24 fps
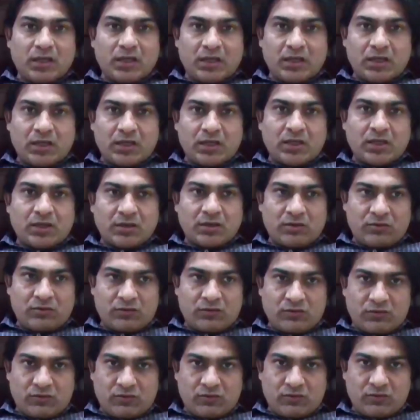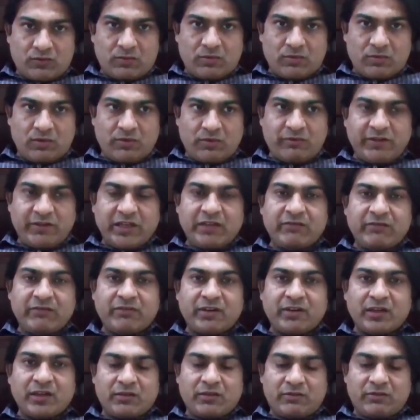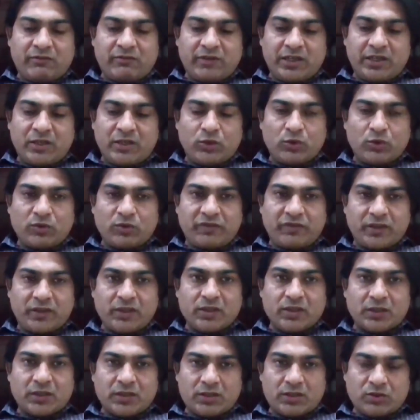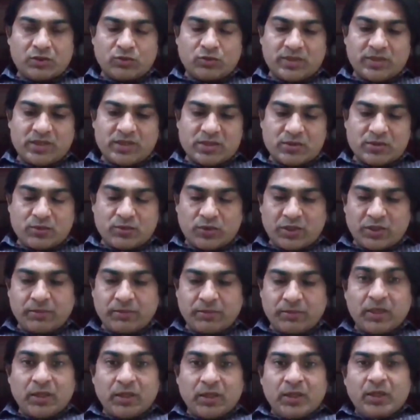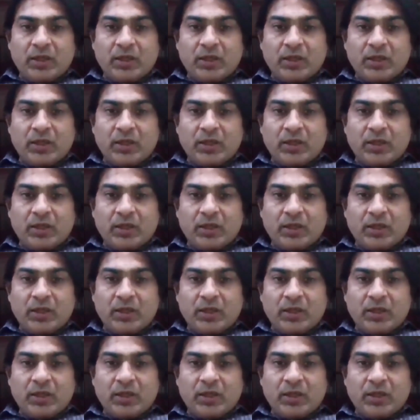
a very well-known figure. You must know him.